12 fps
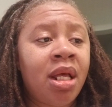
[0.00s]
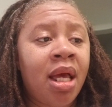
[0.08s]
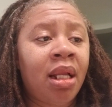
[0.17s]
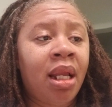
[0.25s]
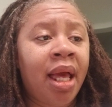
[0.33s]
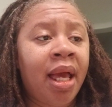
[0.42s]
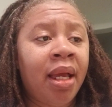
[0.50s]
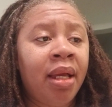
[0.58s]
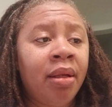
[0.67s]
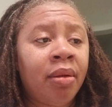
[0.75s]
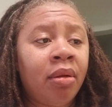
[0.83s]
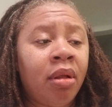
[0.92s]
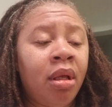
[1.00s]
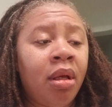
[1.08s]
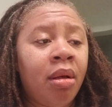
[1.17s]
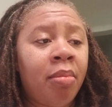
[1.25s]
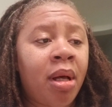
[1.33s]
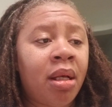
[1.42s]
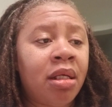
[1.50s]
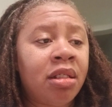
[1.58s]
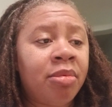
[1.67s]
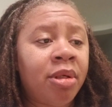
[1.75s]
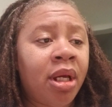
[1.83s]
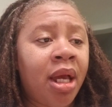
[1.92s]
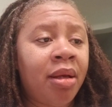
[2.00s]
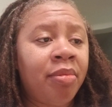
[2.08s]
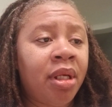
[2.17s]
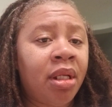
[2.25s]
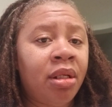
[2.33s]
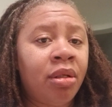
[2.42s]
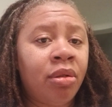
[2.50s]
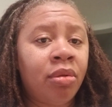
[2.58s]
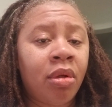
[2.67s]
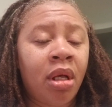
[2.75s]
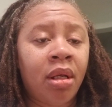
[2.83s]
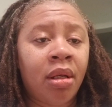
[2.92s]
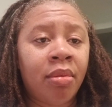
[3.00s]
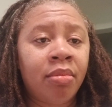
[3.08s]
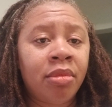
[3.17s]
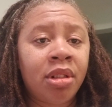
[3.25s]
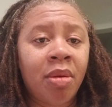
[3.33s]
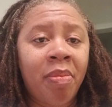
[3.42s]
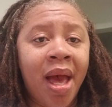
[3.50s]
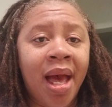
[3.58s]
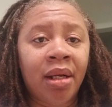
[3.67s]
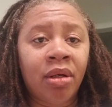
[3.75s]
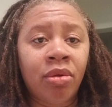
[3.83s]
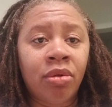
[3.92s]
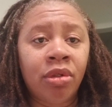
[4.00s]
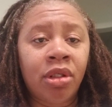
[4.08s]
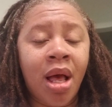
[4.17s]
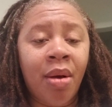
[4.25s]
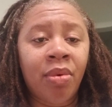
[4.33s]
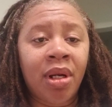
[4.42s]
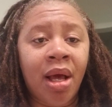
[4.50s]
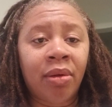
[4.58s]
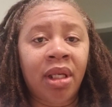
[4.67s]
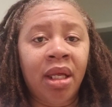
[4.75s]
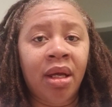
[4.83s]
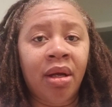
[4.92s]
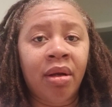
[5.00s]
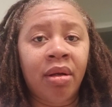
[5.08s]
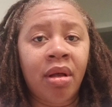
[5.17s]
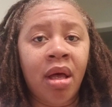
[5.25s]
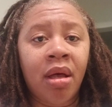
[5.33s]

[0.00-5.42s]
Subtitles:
LA. My husband gave me a little sabbatical, so I went out there,